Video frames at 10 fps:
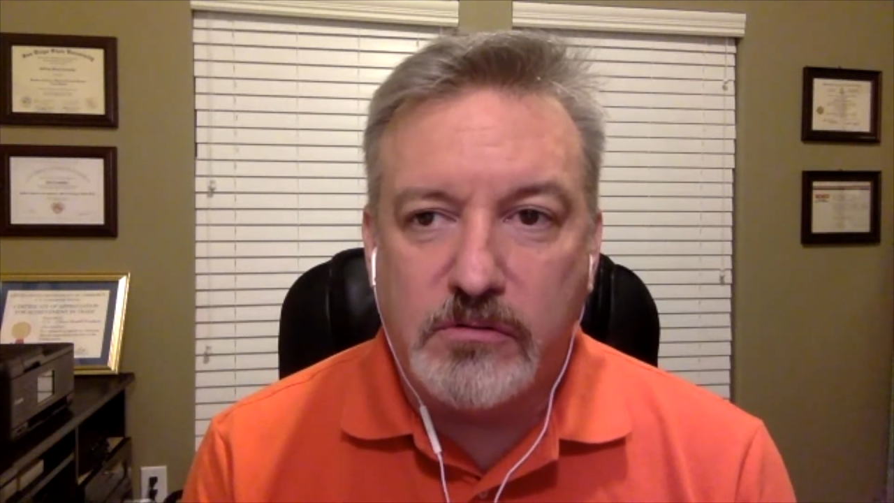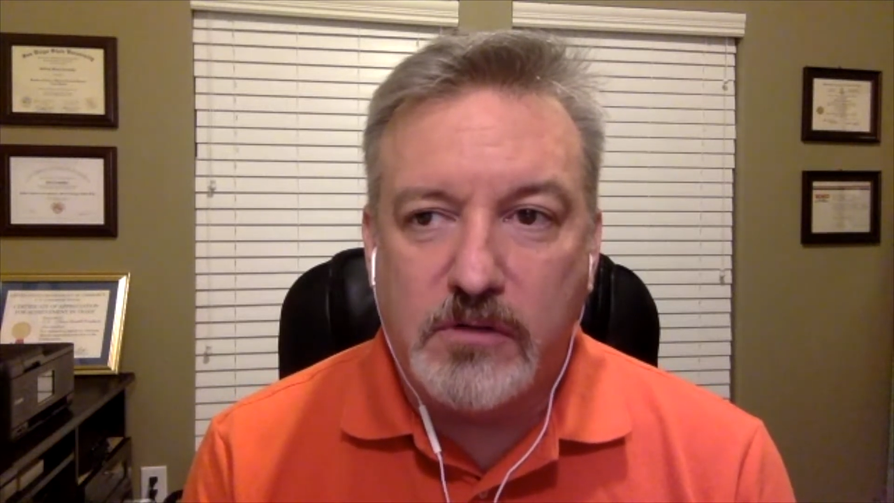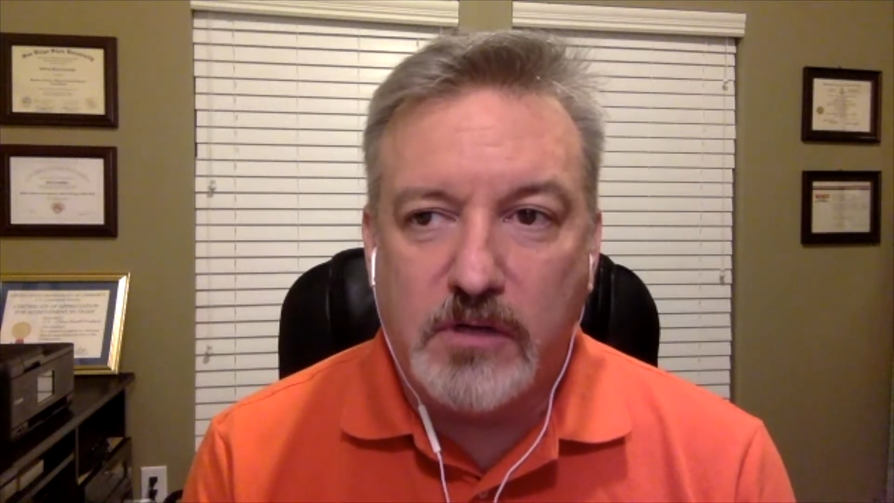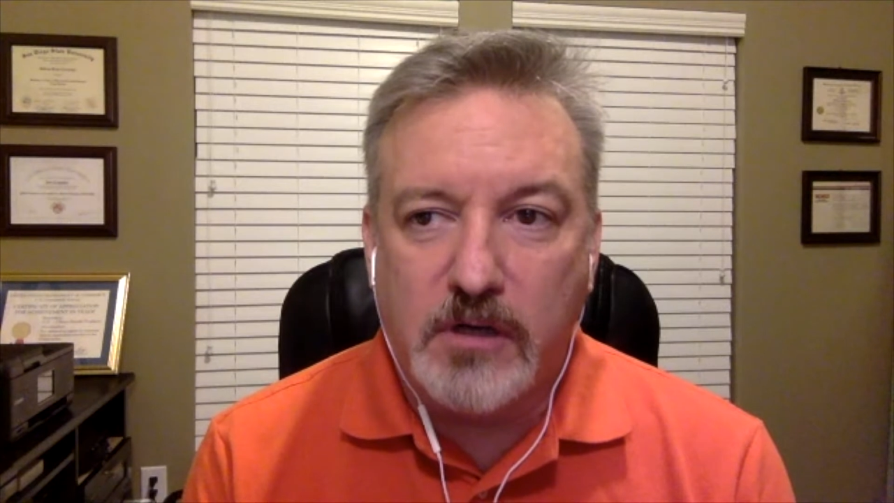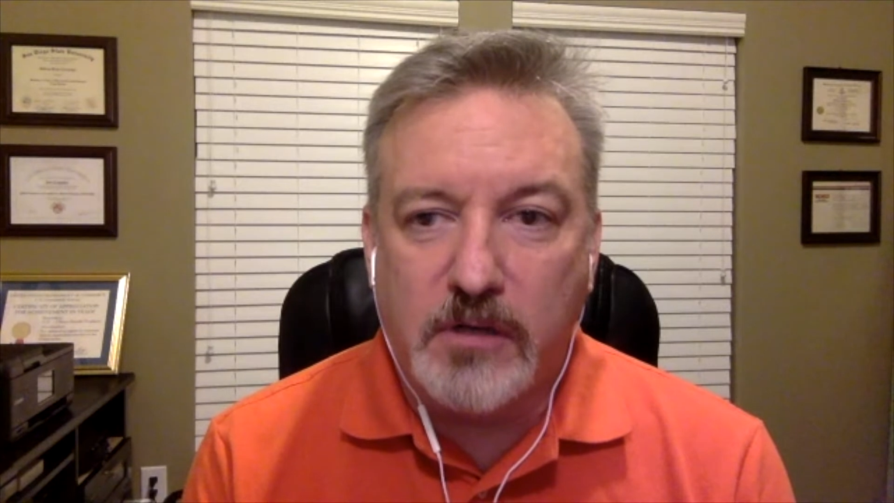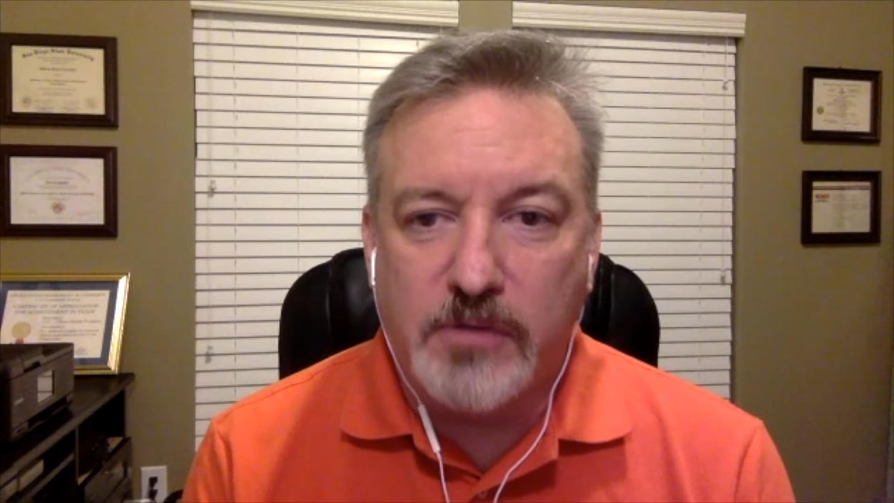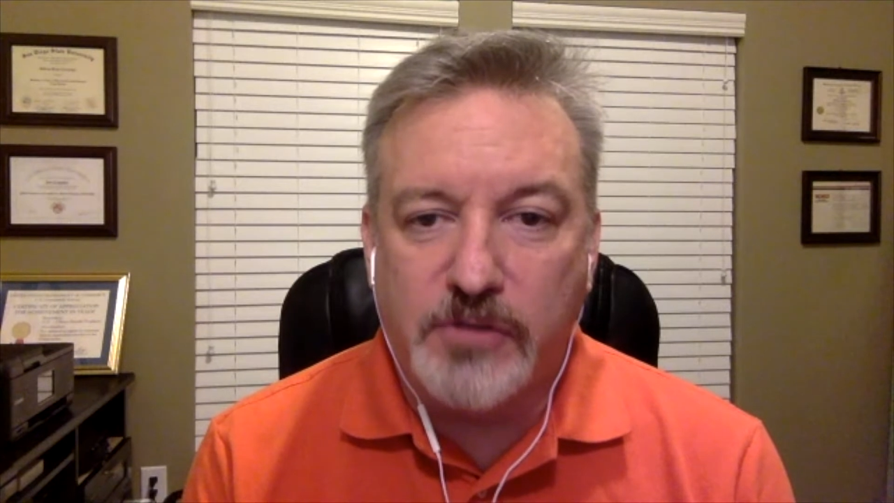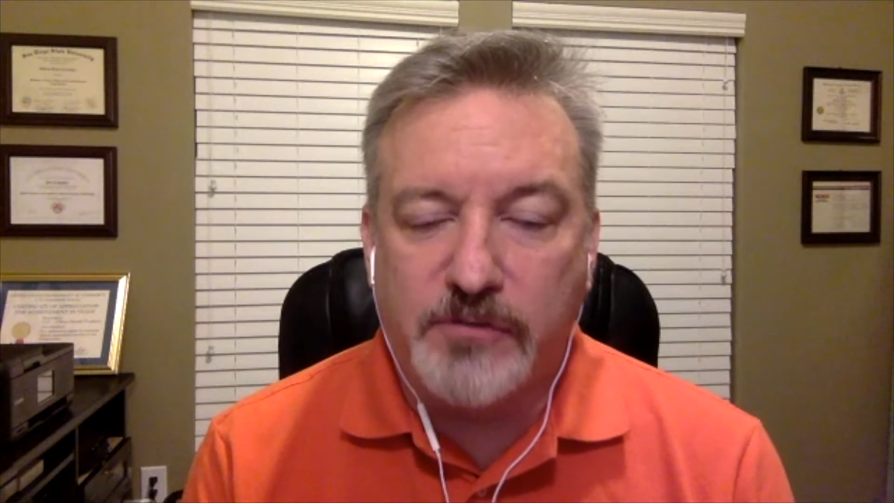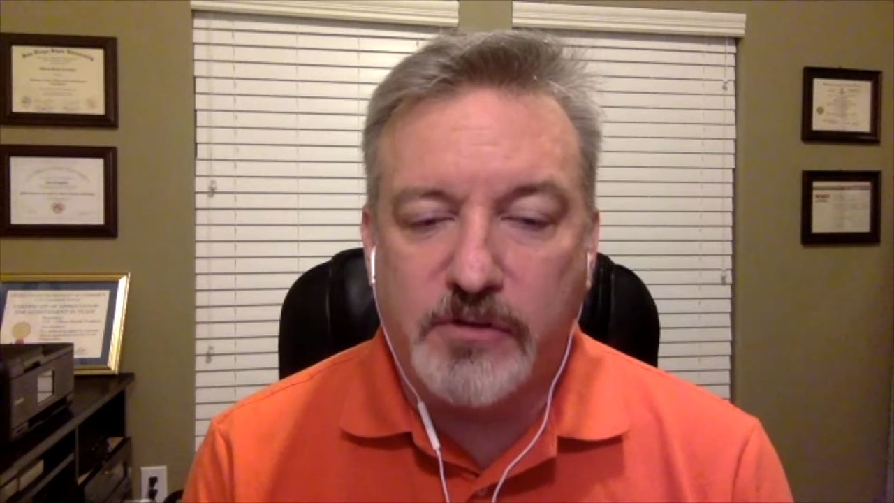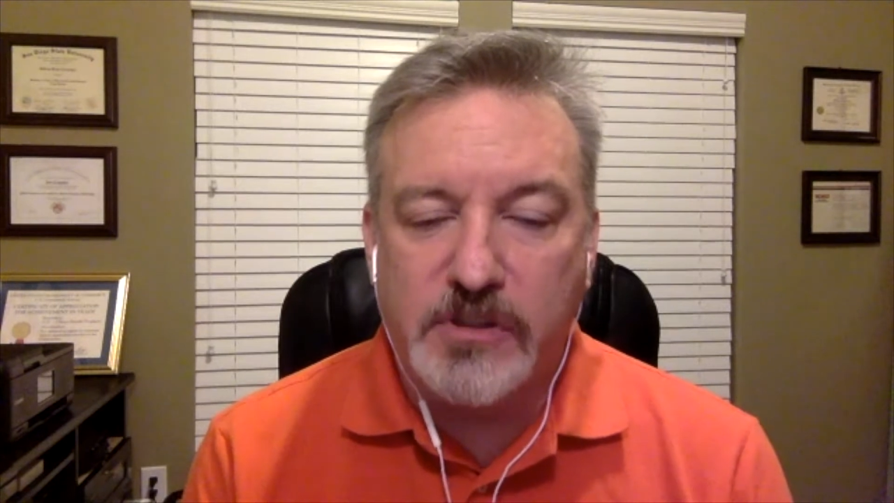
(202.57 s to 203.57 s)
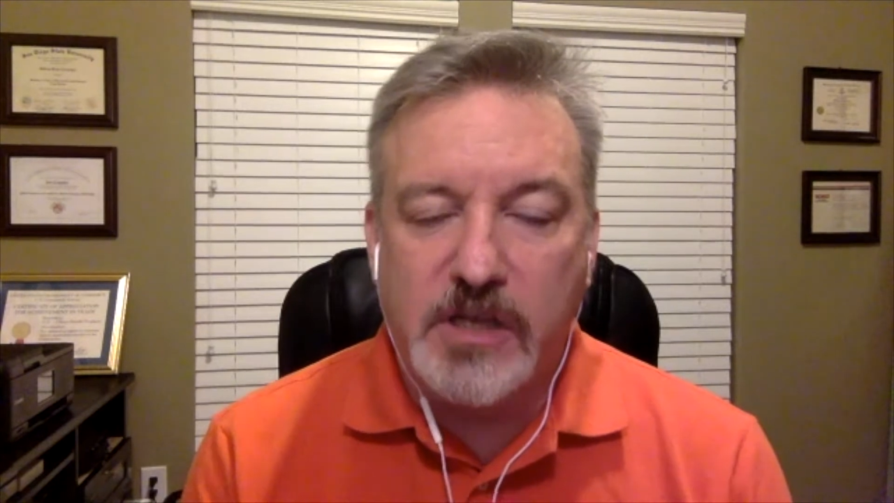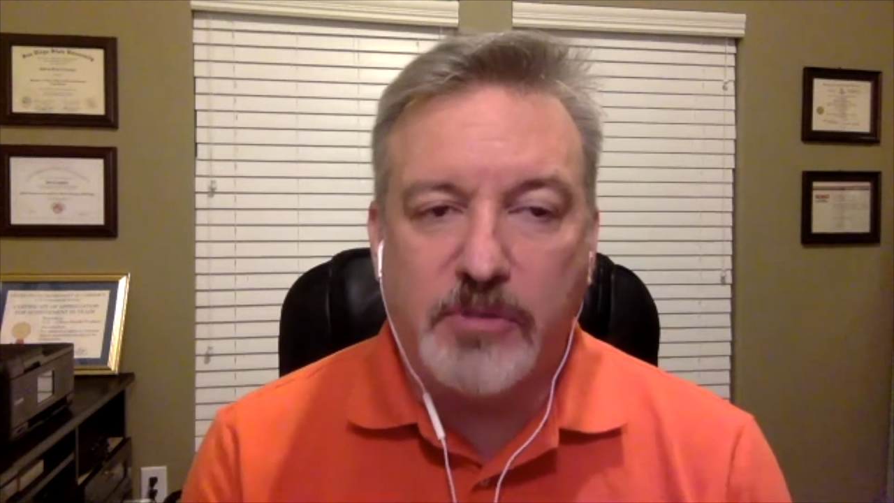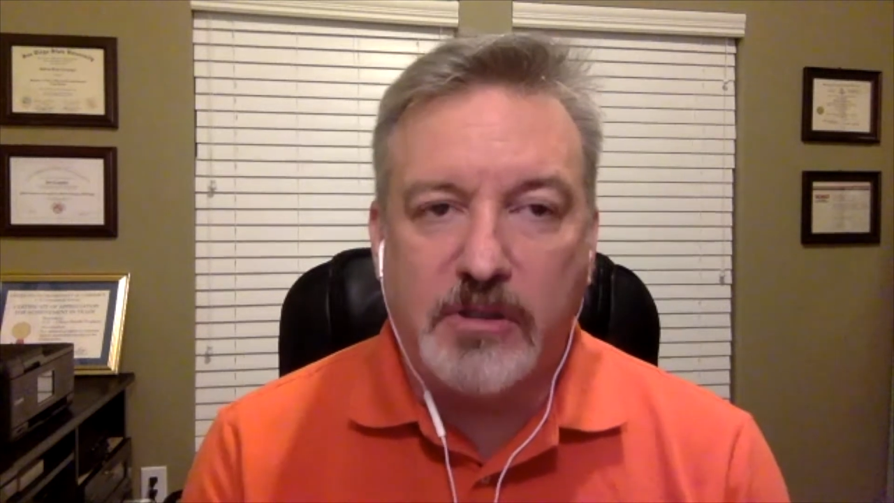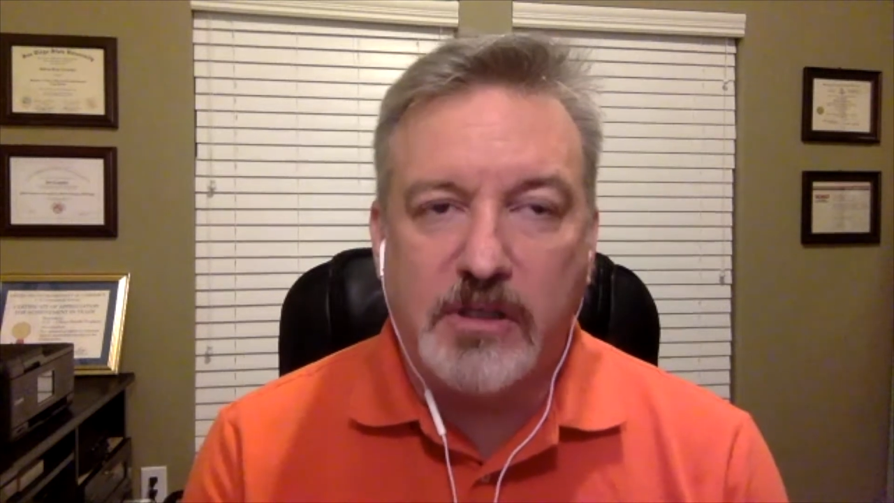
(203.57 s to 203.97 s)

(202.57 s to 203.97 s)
So for example,